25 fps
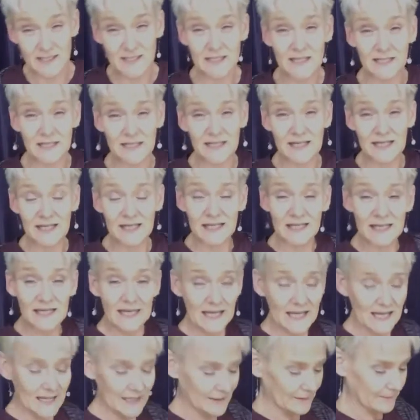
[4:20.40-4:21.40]
it
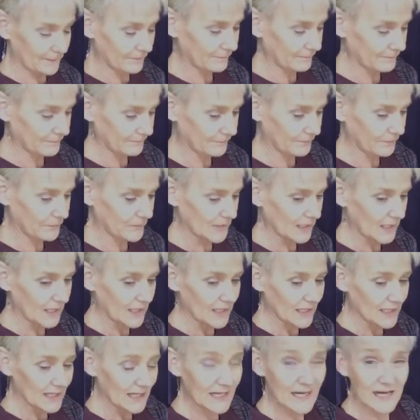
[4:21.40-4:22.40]
again.
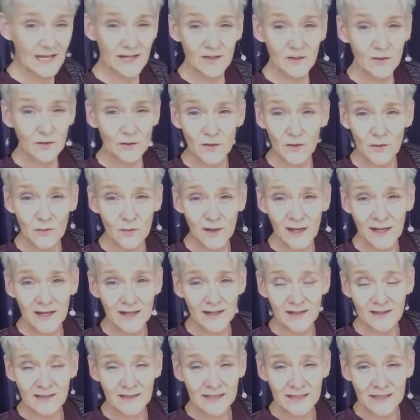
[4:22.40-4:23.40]
And I don't know
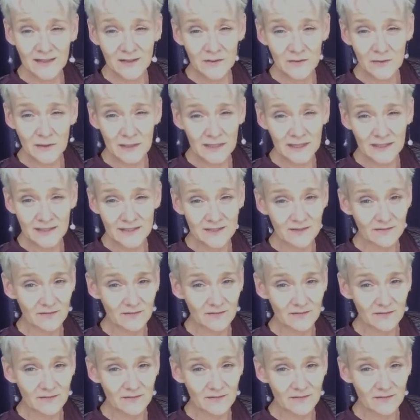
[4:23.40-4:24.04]
any of the ingredients